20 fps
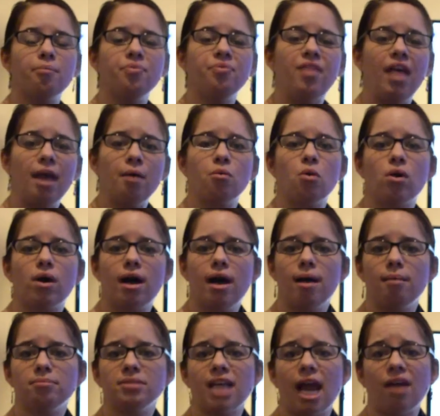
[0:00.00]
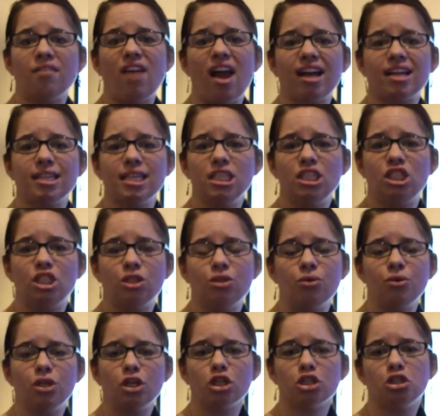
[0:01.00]
they will come directly
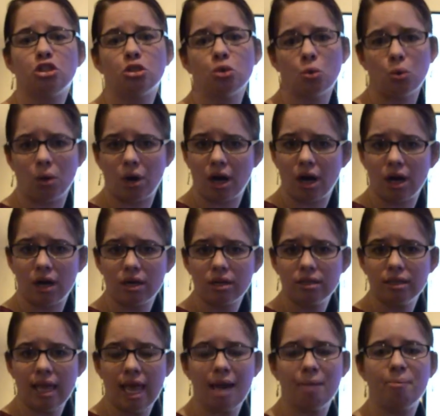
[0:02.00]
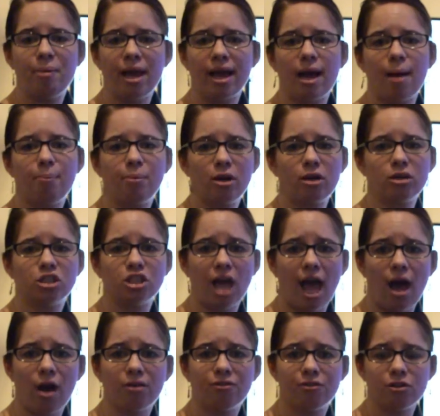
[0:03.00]
to your door and pick up your
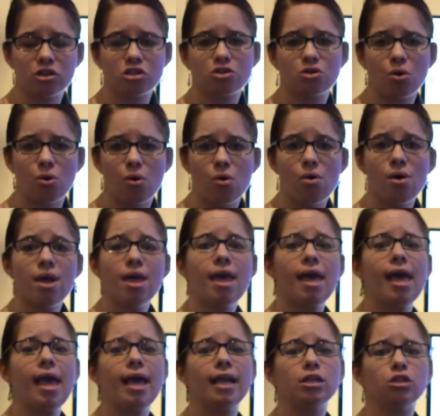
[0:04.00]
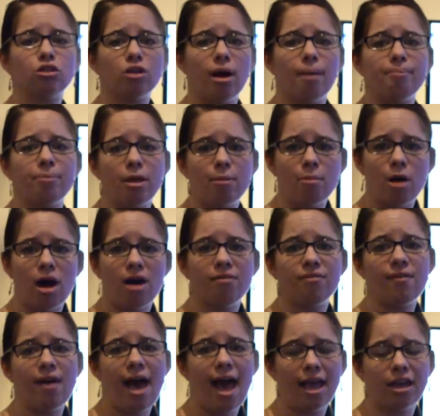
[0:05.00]
child for school and drop them
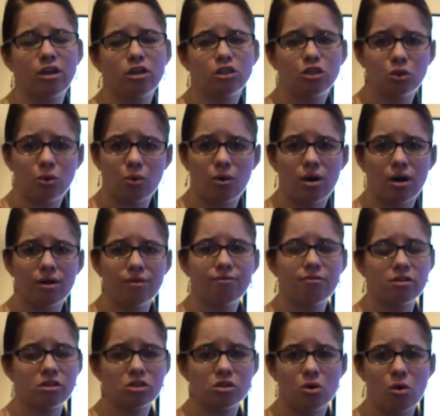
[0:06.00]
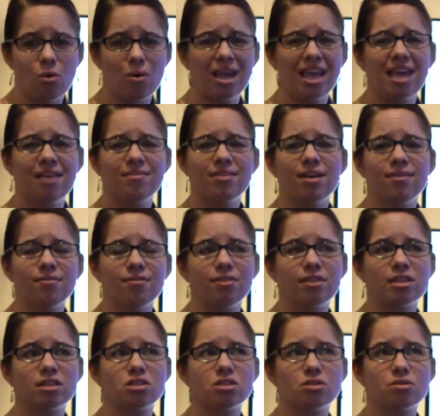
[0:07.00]
off at your door for school. Even if
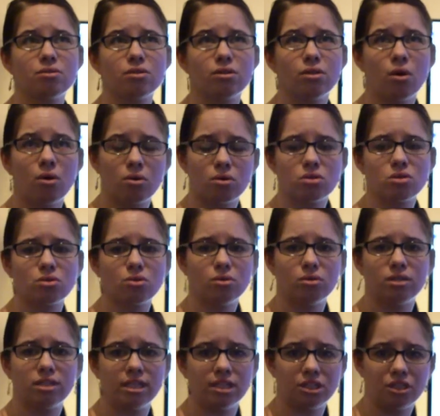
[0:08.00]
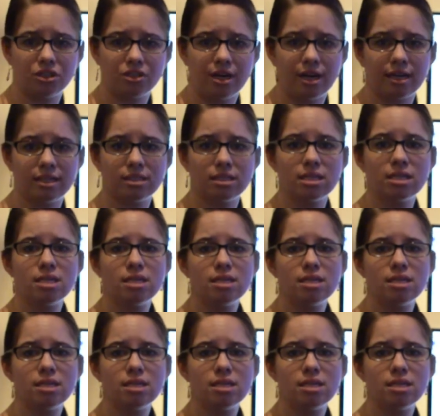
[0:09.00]
the local school district